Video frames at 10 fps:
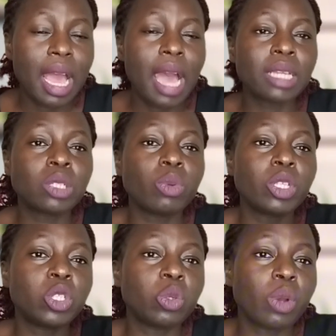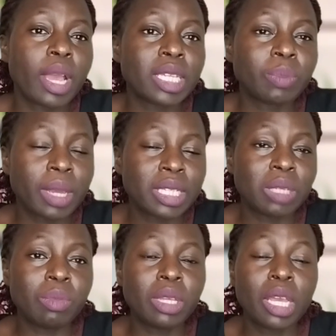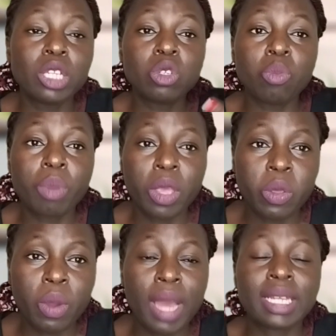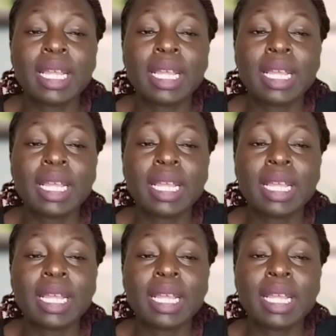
at which you expect CBK to pay you at,